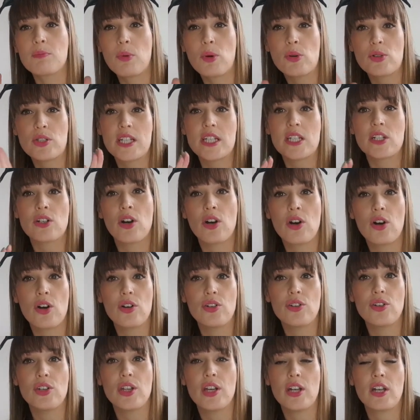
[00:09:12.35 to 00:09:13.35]

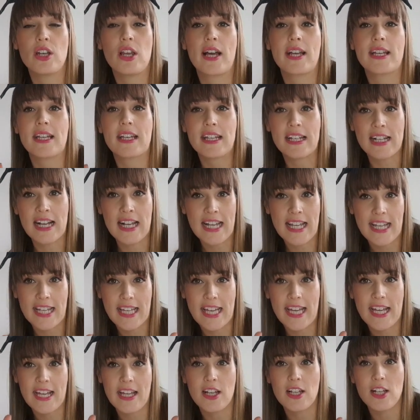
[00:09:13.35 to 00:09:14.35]
bodycon, like
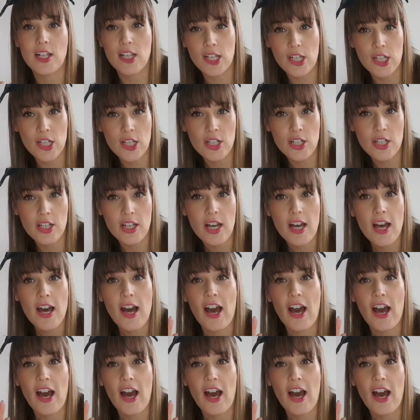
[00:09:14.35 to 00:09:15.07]
clinging look.